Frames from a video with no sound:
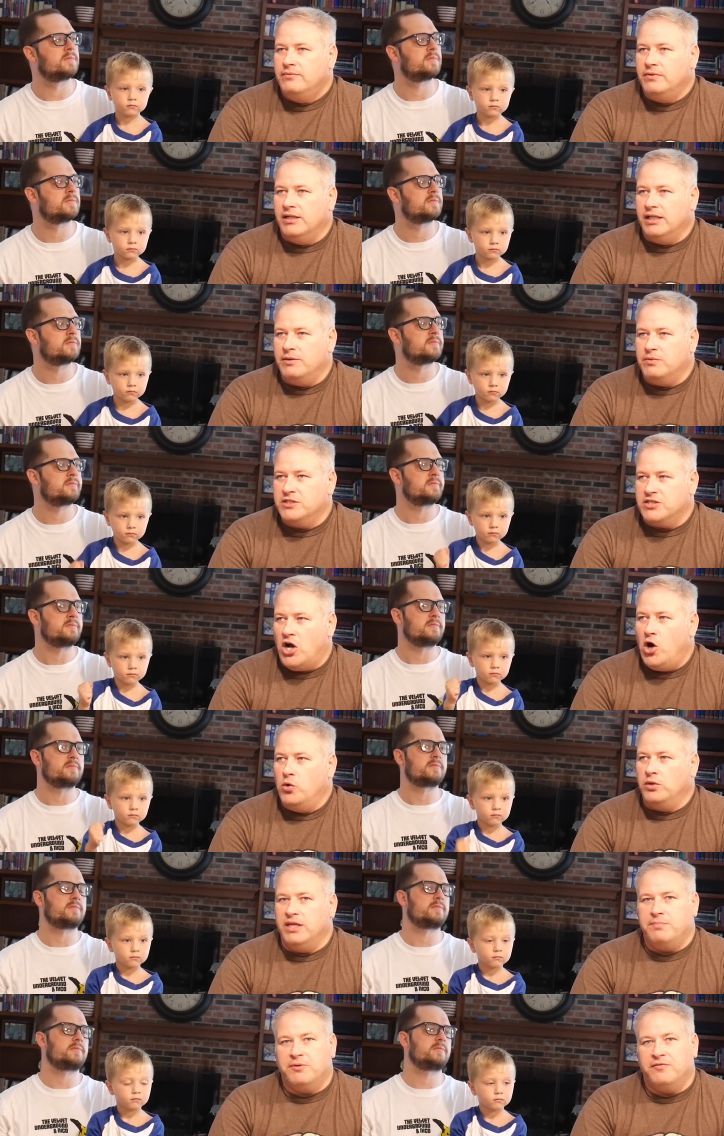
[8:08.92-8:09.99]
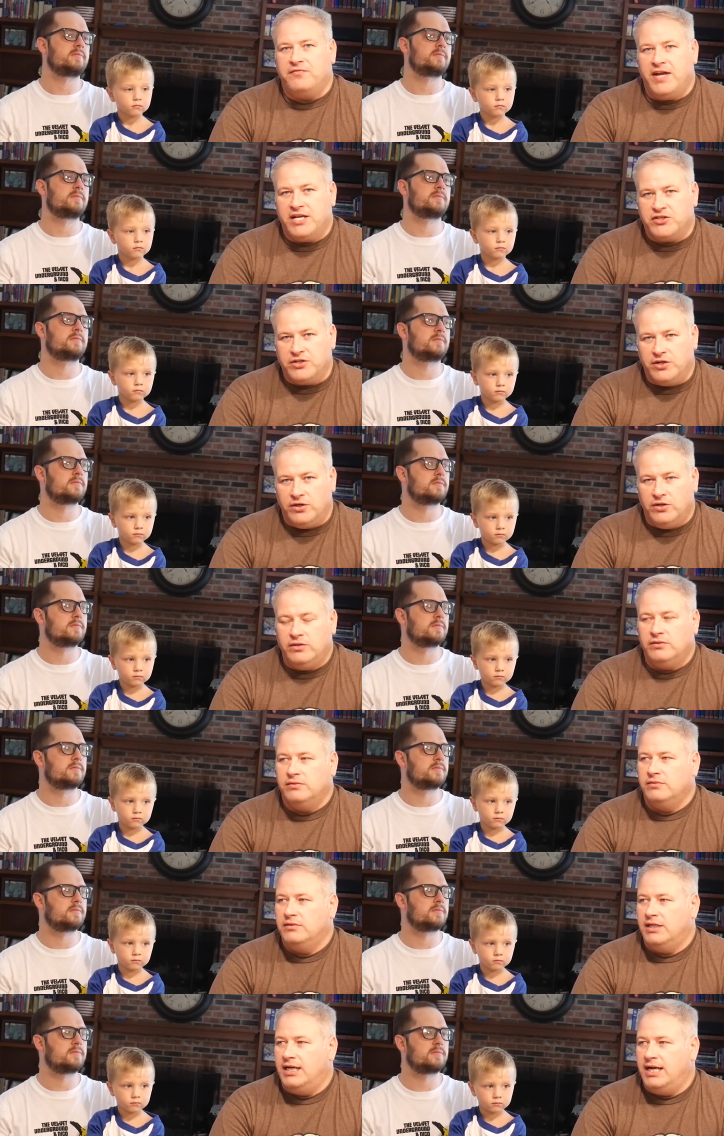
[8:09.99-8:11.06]
Speaker 1: really was only
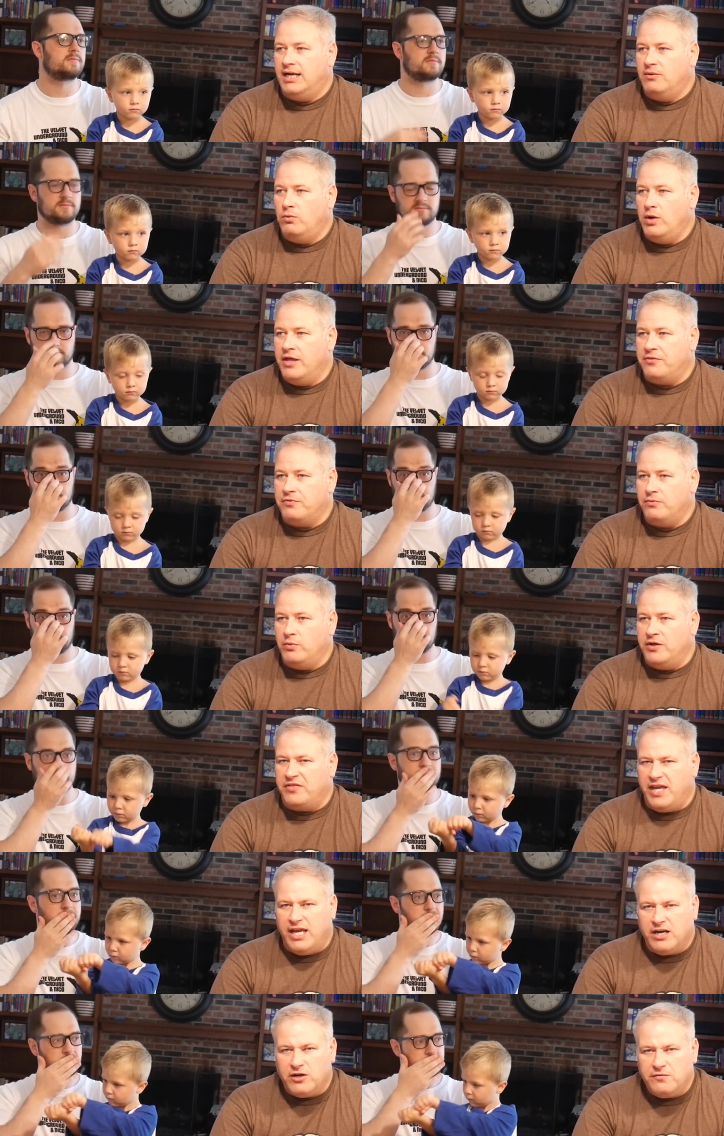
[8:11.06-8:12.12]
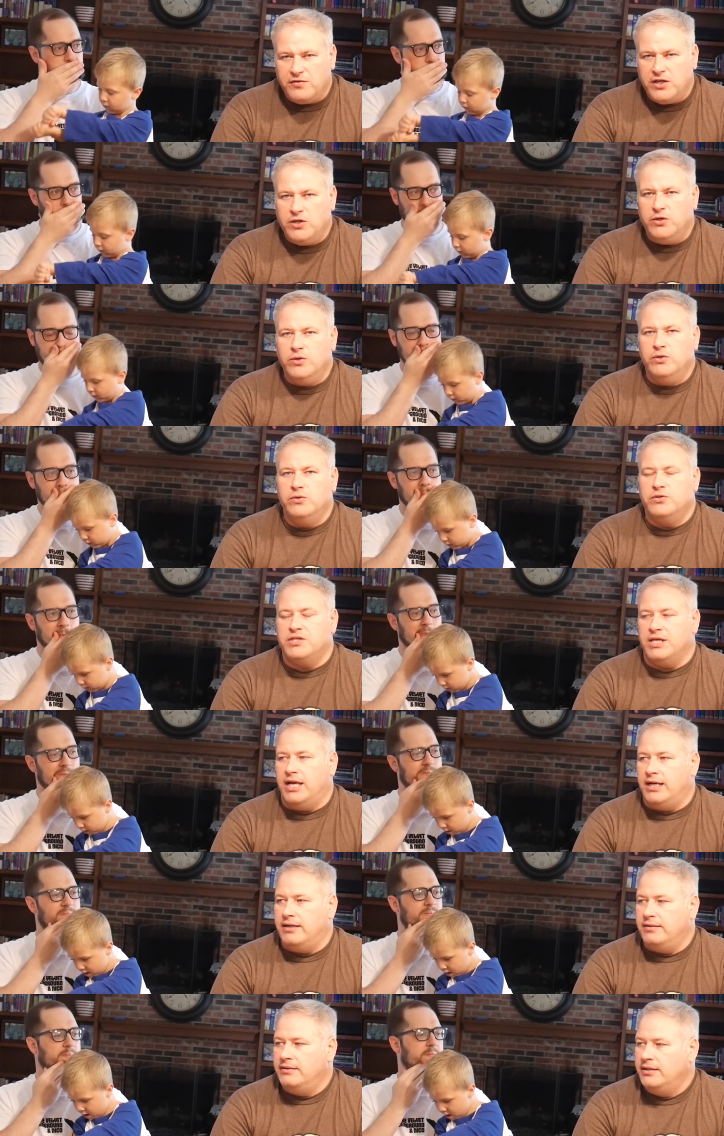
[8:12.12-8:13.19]
professional uh, with with interviews
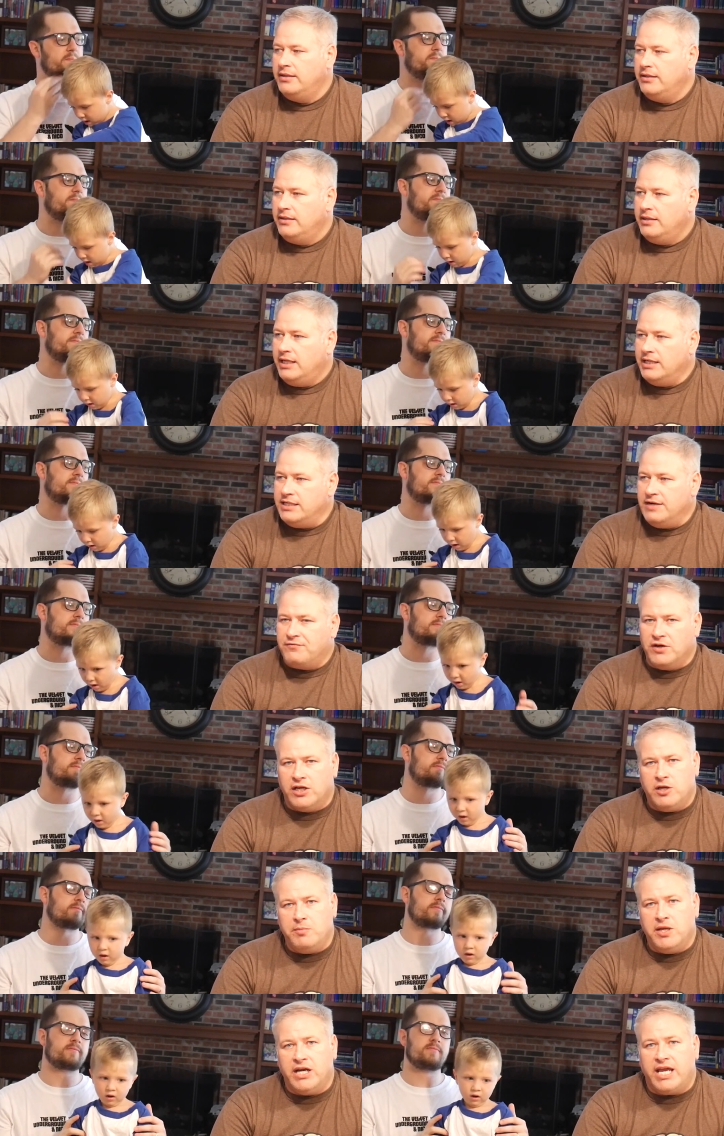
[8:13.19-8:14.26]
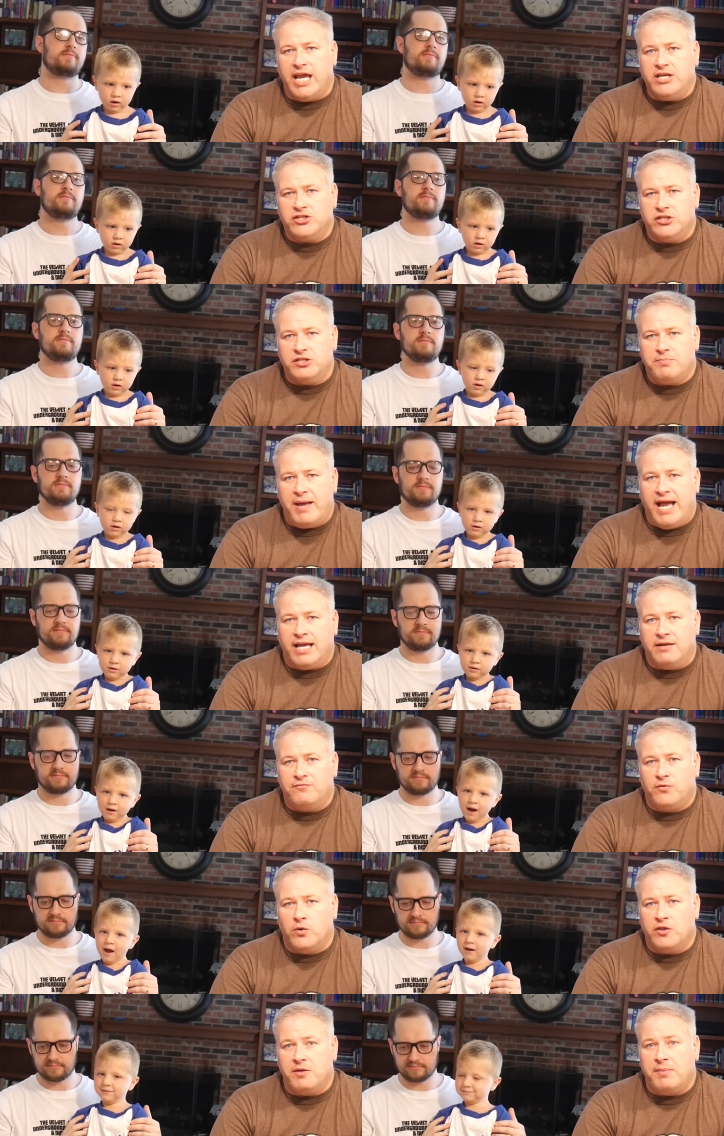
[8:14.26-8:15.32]
and and different communications back and
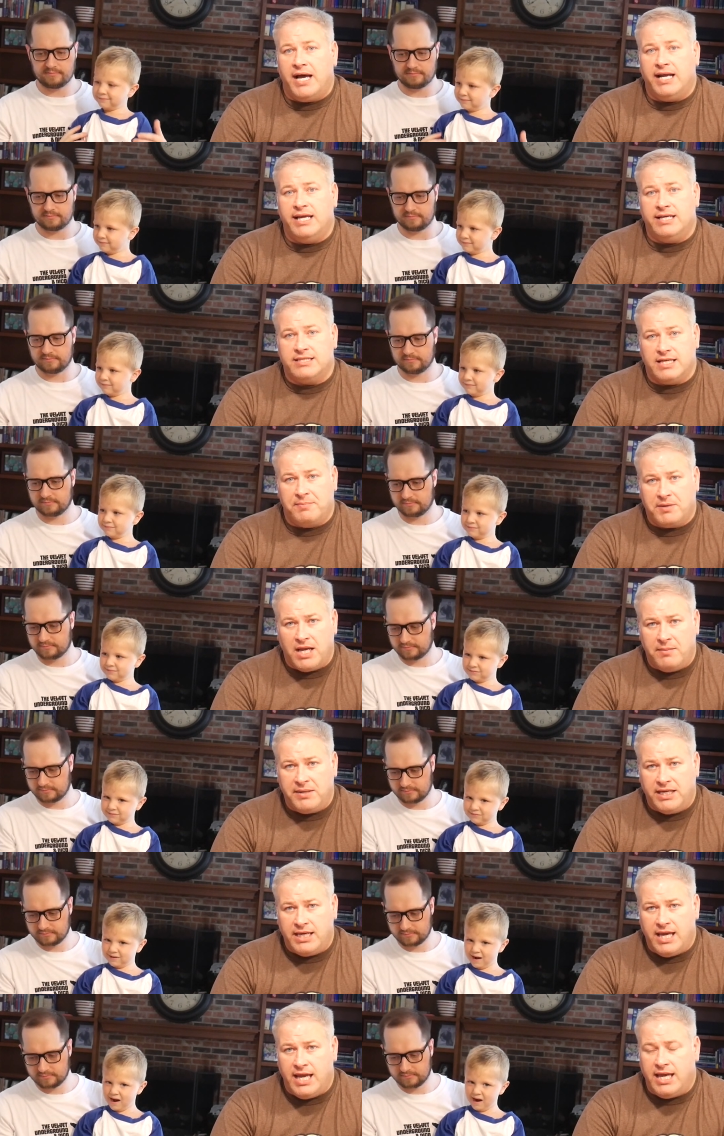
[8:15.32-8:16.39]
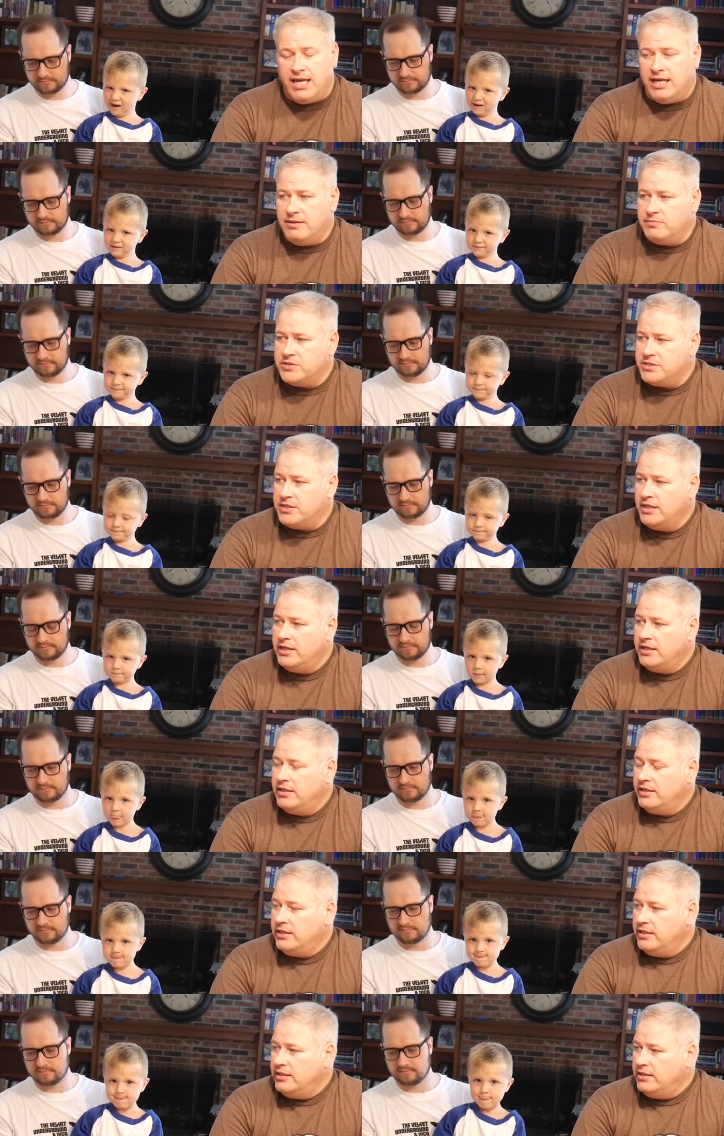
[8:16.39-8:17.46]
forth about his upcoming games.
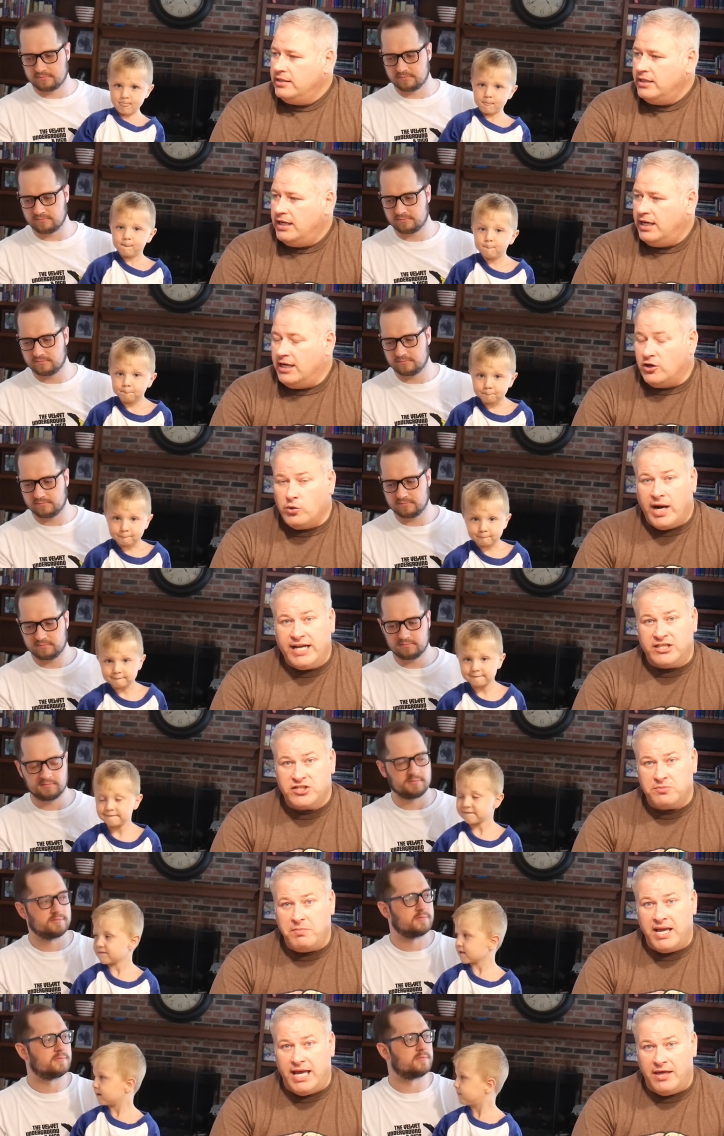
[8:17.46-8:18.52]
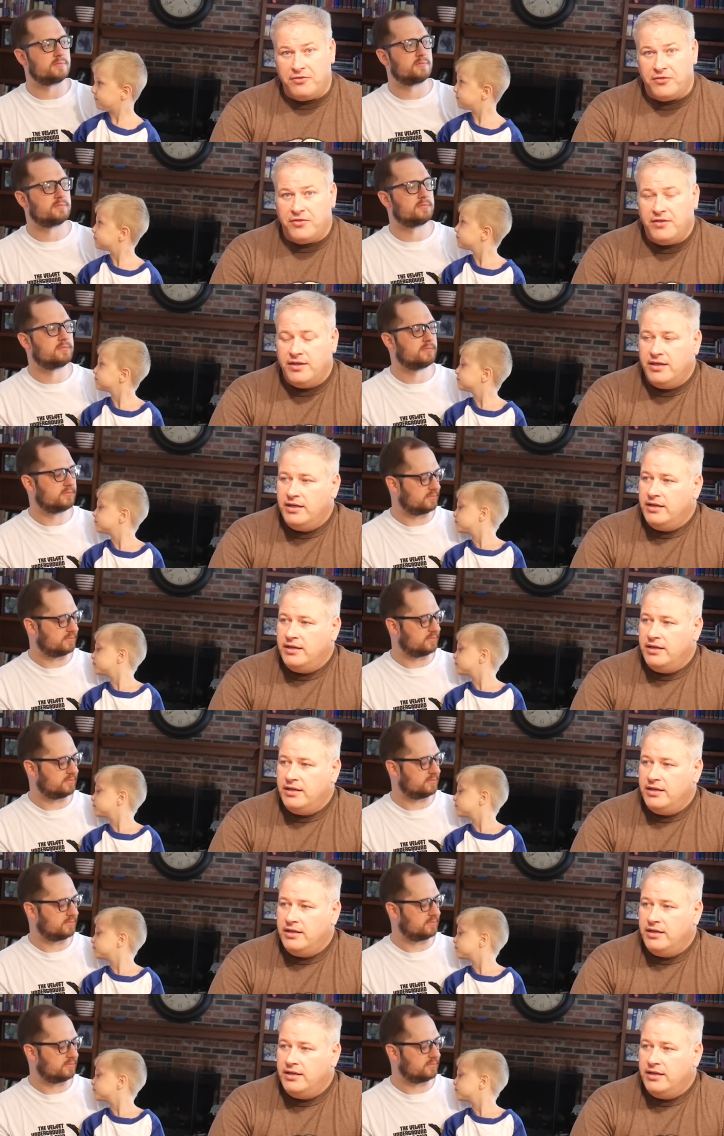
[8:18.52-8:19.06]
Uh, Greg Smith